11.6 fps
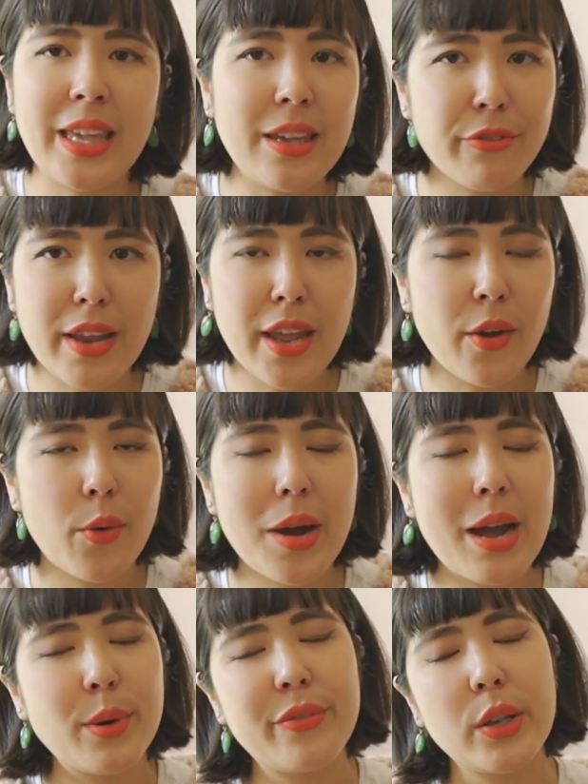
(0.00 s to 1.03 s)
evening or
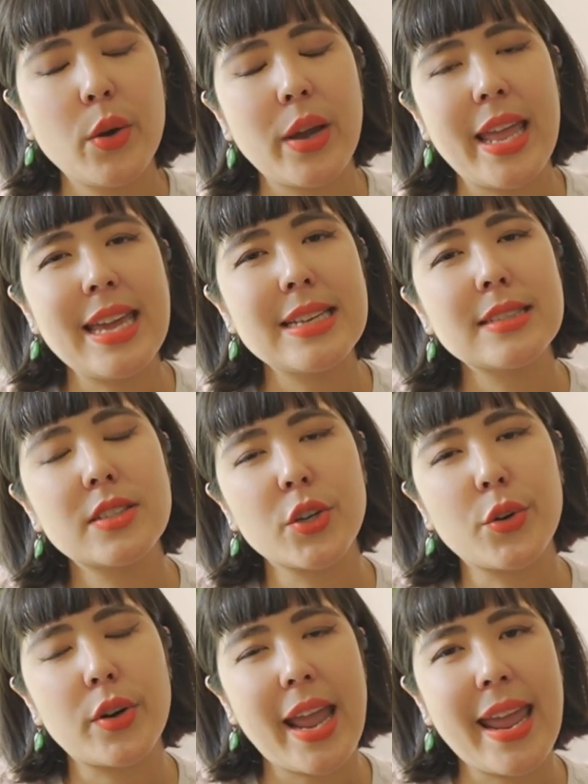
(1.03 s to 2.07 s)
however long it is to
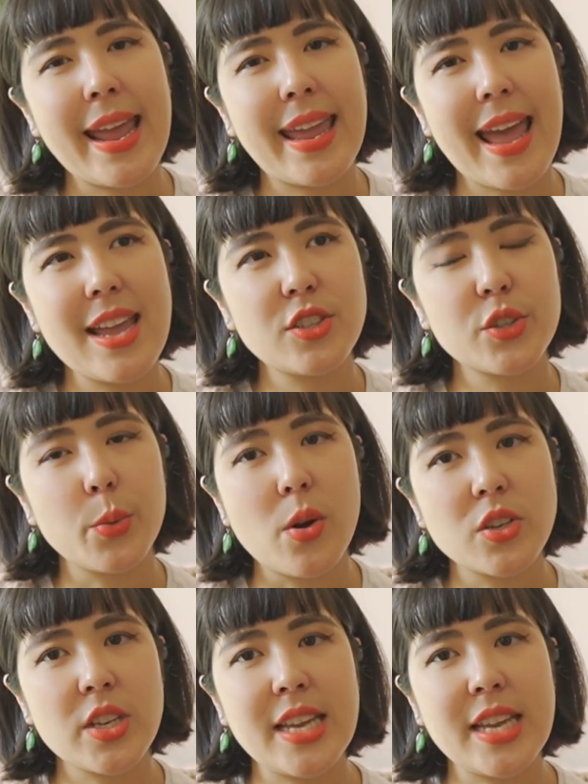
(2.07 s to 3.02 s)
create a gauge swatch